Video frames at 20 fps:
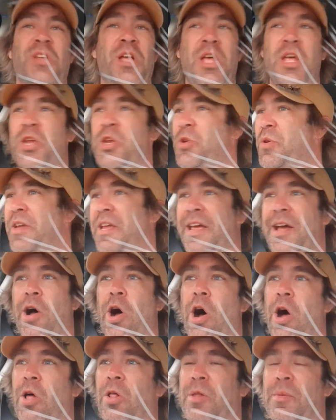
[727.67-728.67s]
you can get
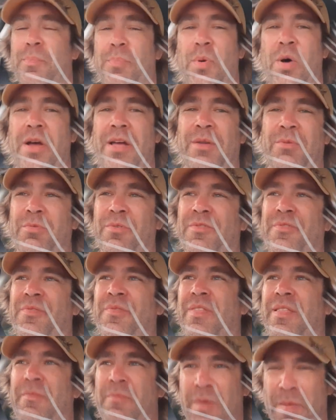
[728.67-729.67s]
hauling butt in
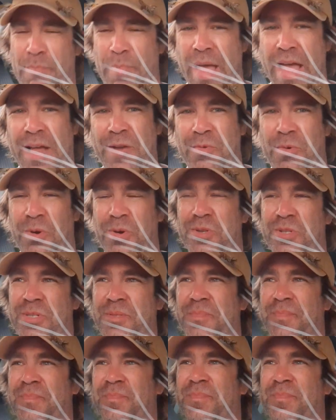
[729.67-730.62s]
backwards.